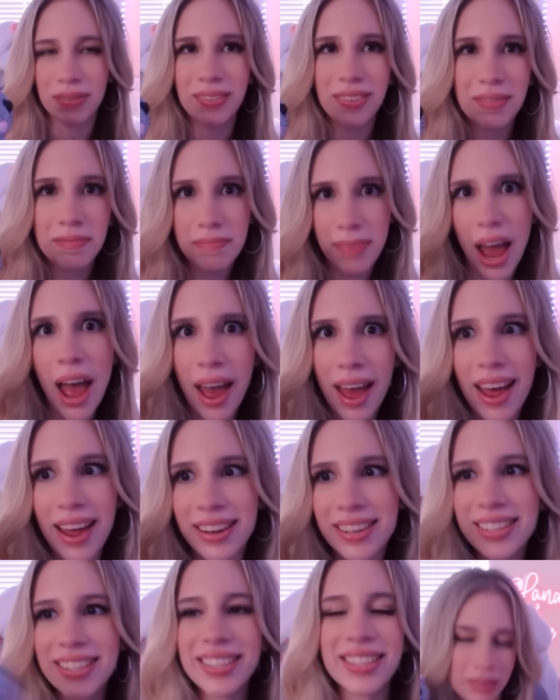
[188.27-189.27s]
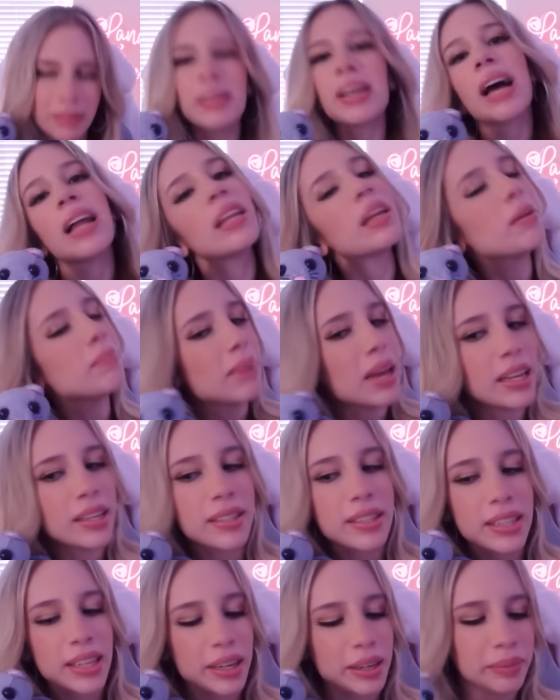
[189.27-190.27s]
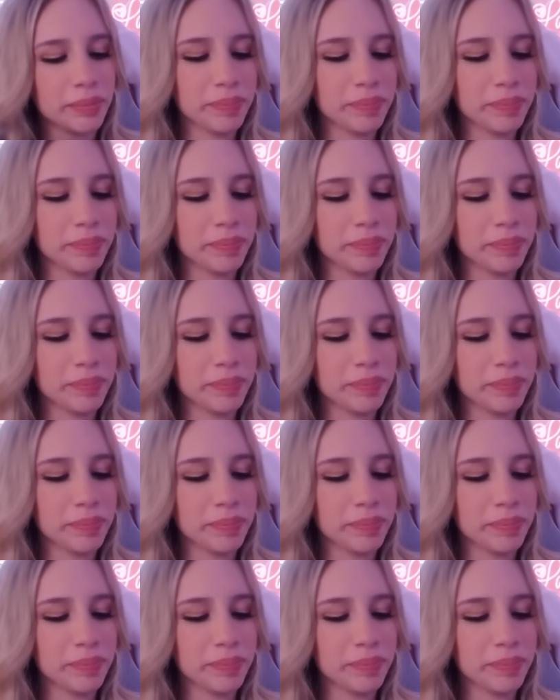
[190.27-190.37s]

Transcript: Mittens. Got little mittens here.